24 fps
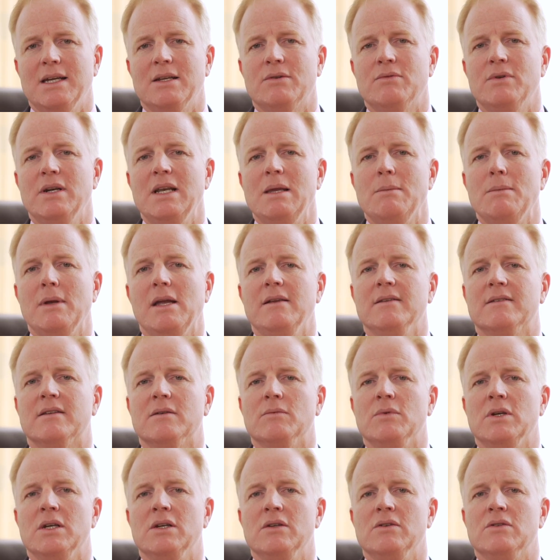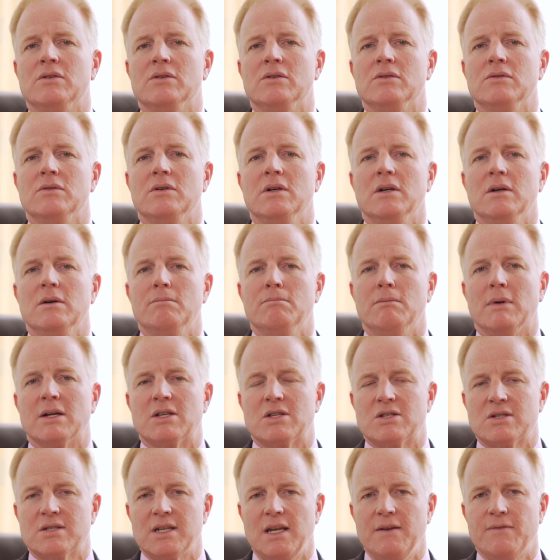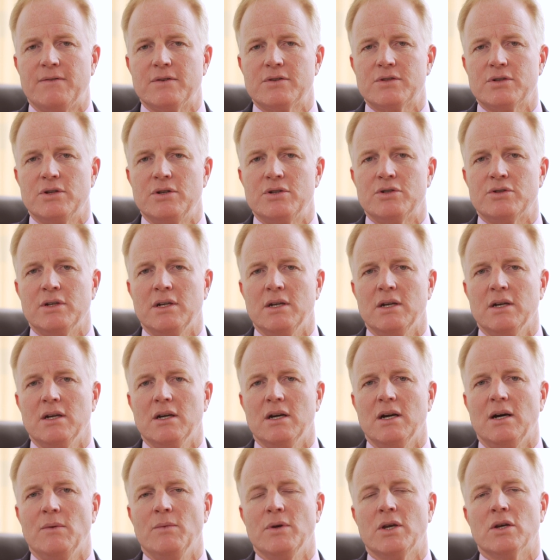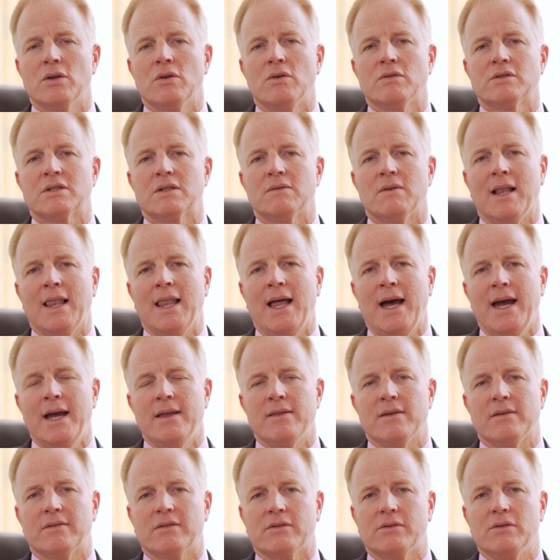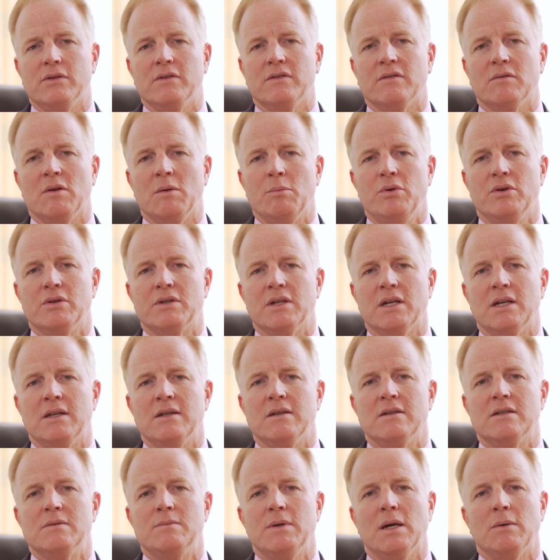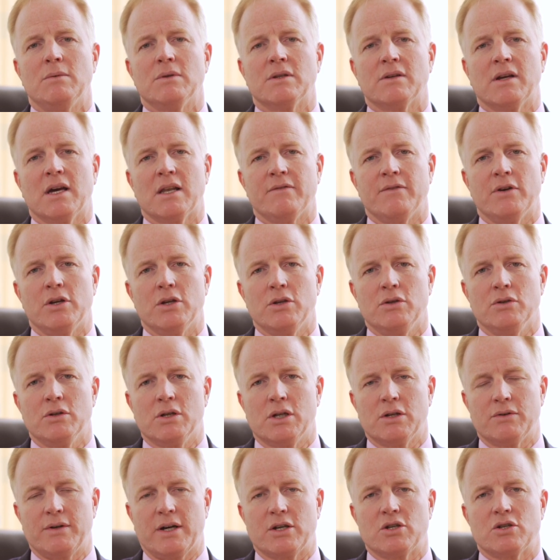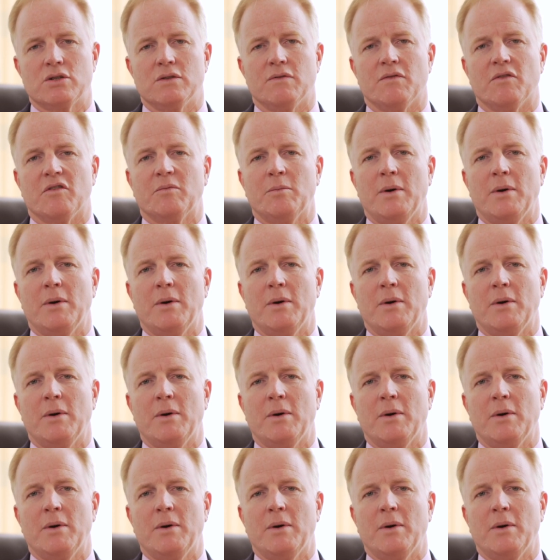It really means that we can do much safer surgery, and we can also rely on the screws that we put in to be able to get a very good correction of the